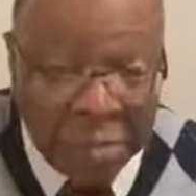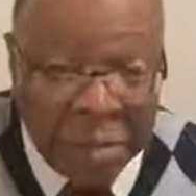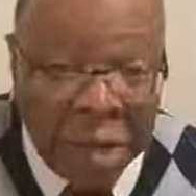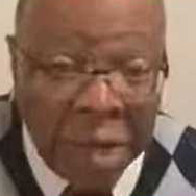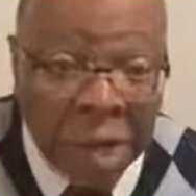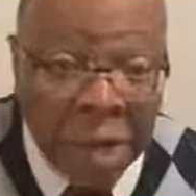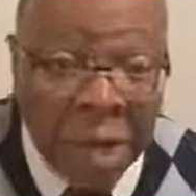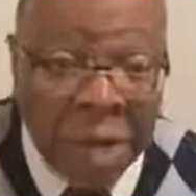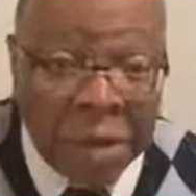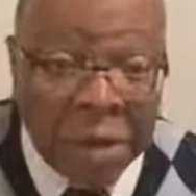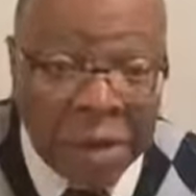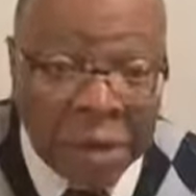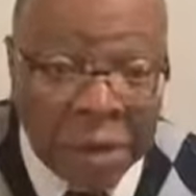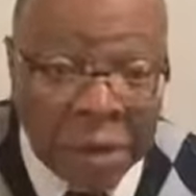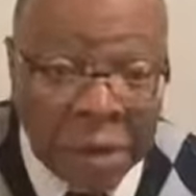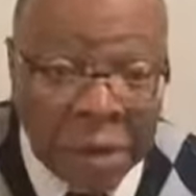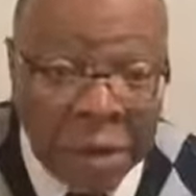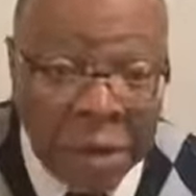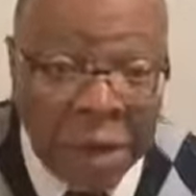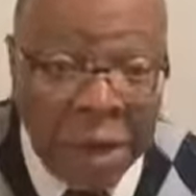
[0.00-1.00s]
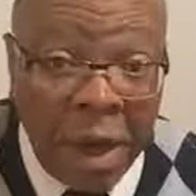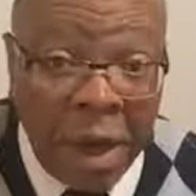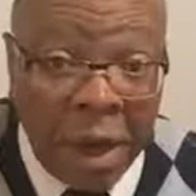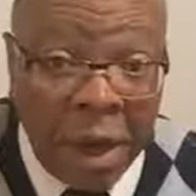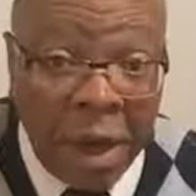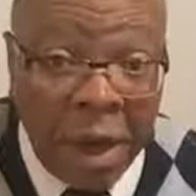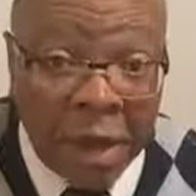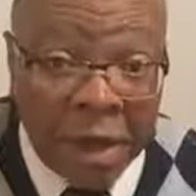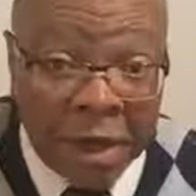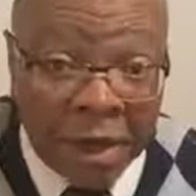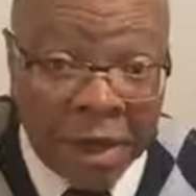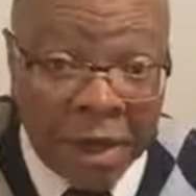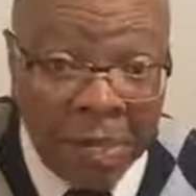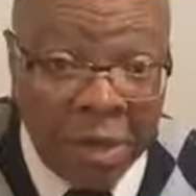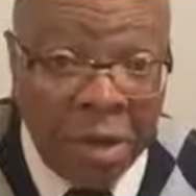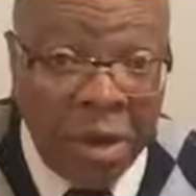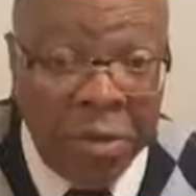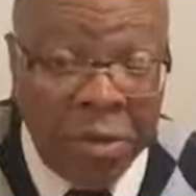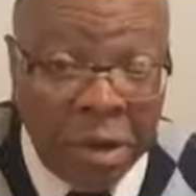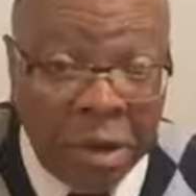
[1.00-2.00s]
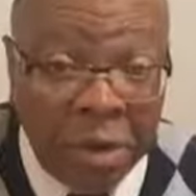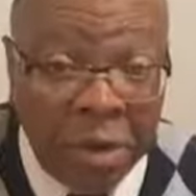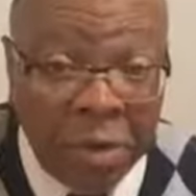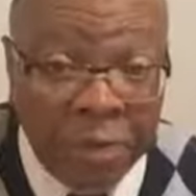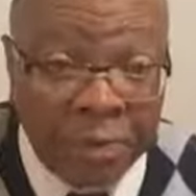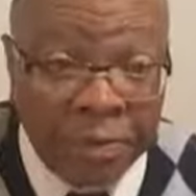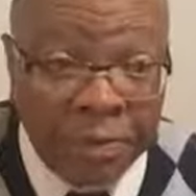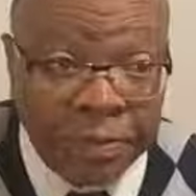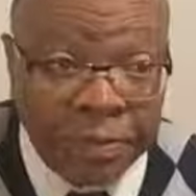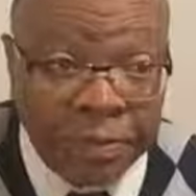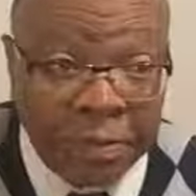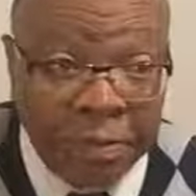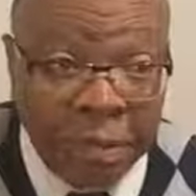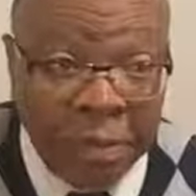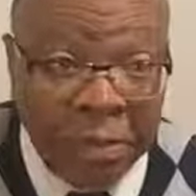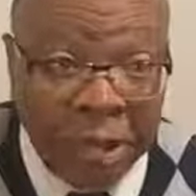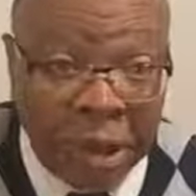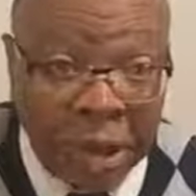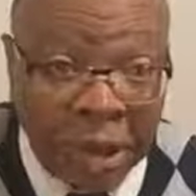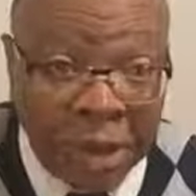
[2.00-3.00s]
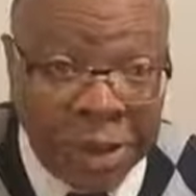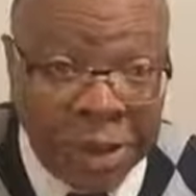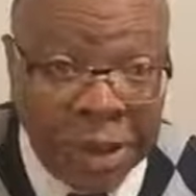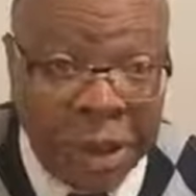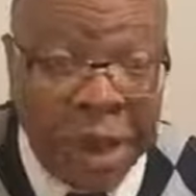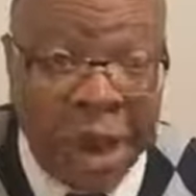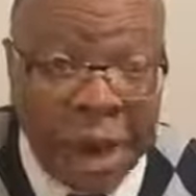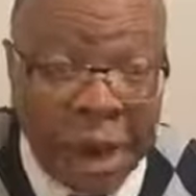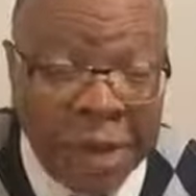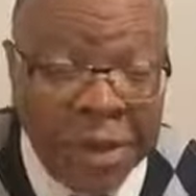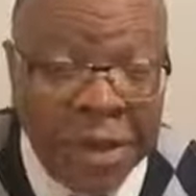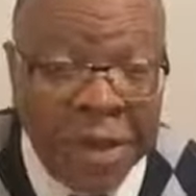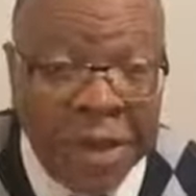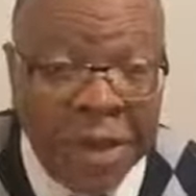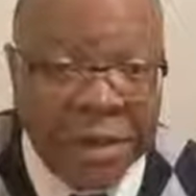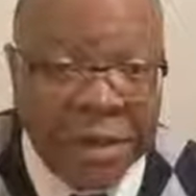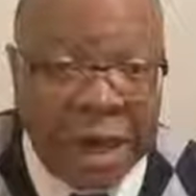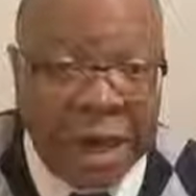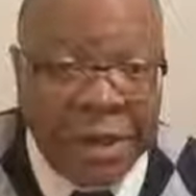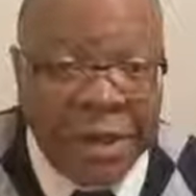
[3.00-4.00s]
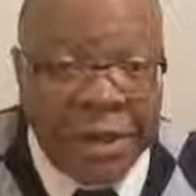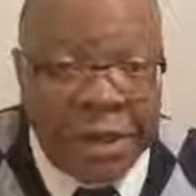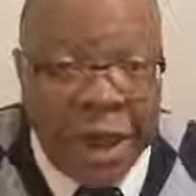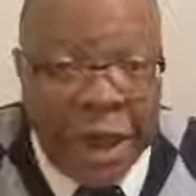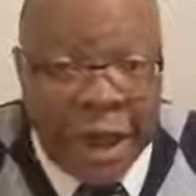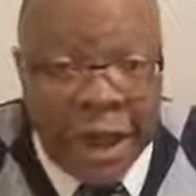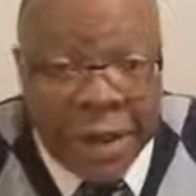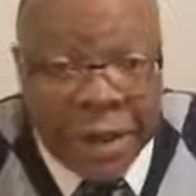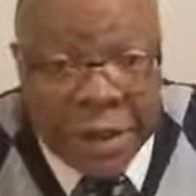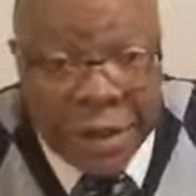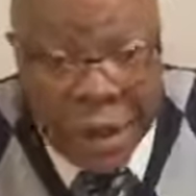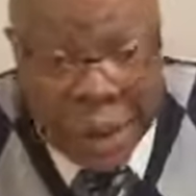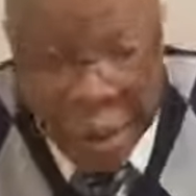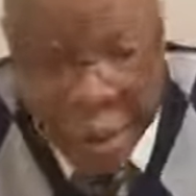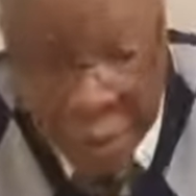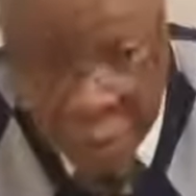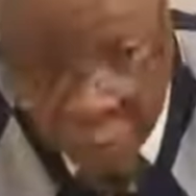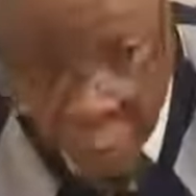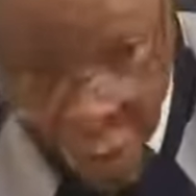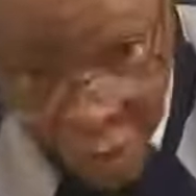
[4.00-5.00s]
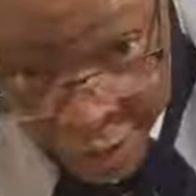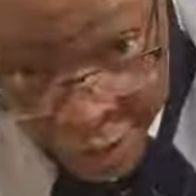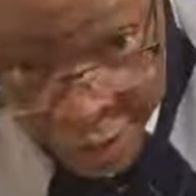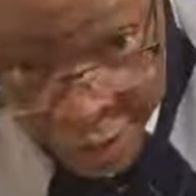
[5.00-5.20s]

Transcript: because God is immutable, because God does not change, one